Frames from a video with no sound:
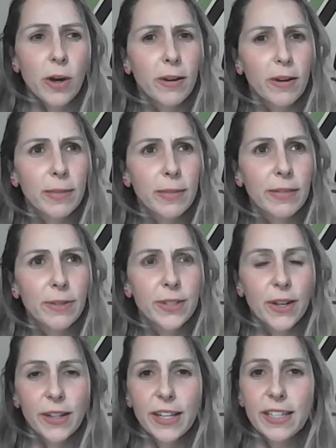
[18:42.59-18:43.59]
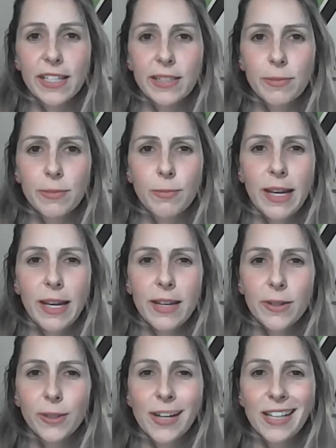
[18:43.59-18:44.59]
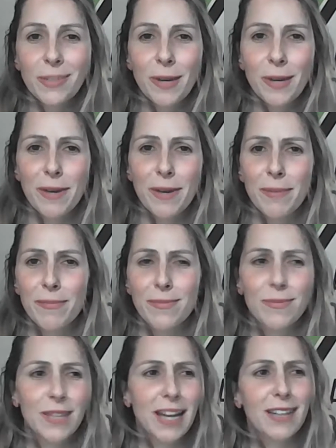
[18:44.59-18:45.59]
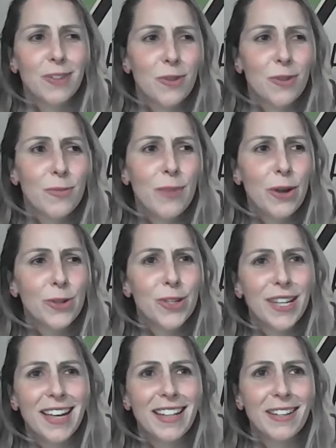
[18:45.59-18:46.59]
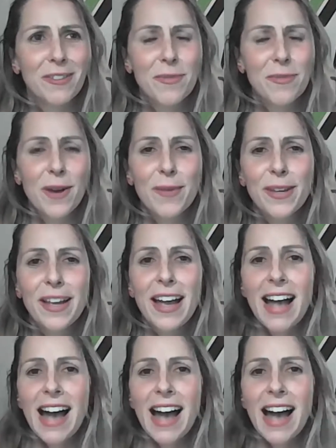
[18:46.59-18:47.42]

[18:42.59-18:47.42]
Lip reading: I believe it was earlier this week or last week, my days all merged together at the moment,